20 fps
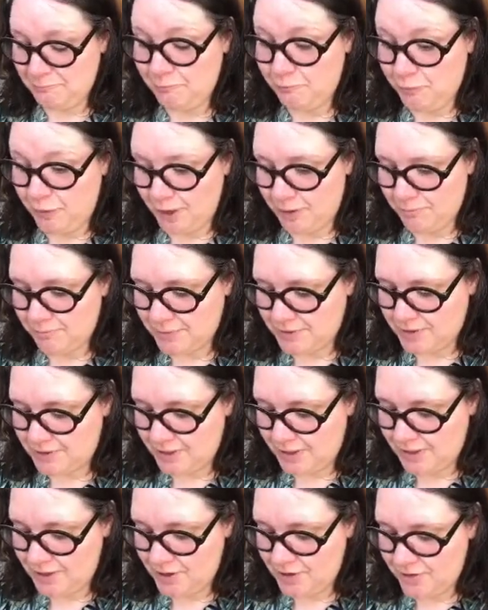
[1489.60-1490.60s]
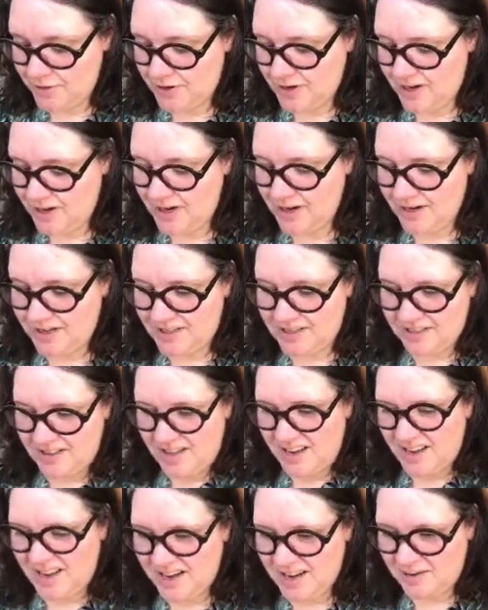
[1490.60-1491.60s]
bumps in your knitting, so they
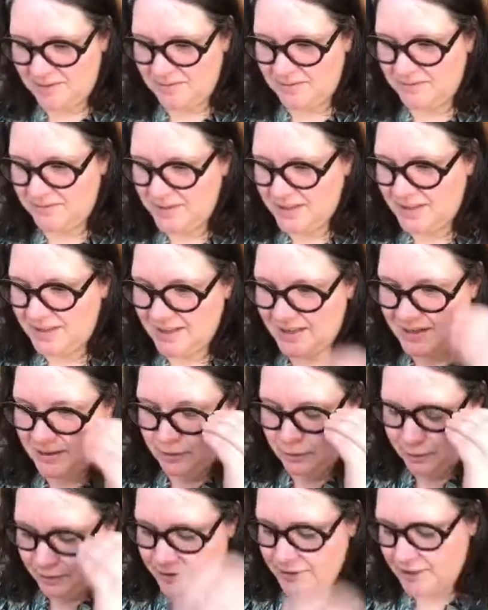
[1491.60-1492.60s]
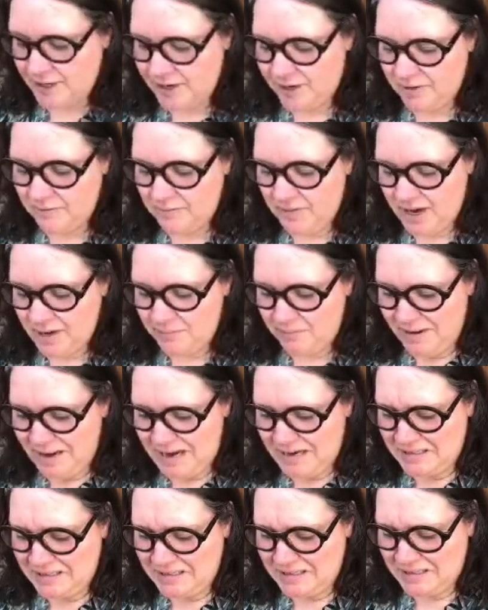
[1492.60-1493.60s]
it looks like you've made
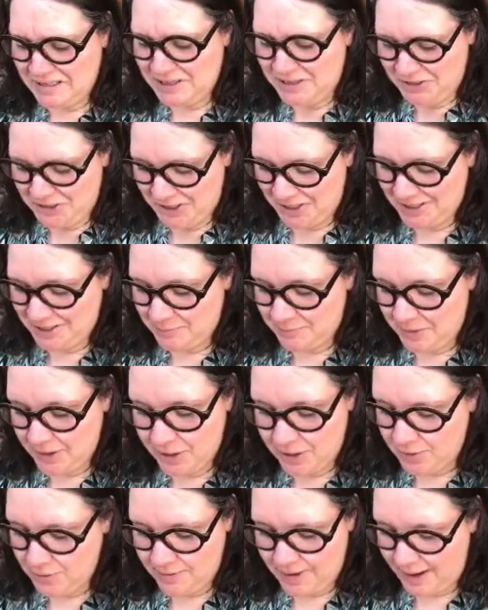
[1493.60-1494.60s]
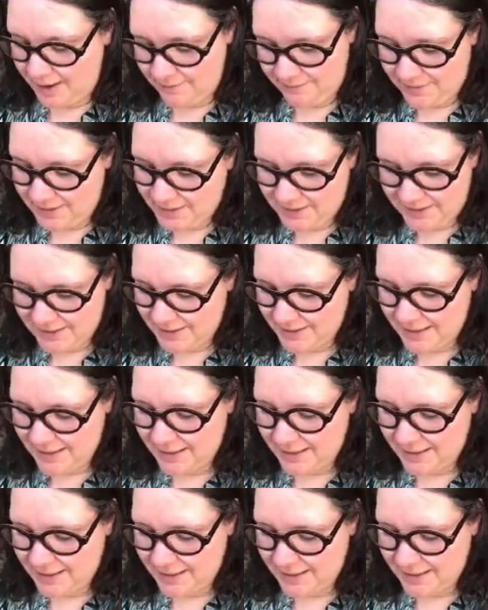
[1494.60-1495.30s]
bad stitches, but you haven't.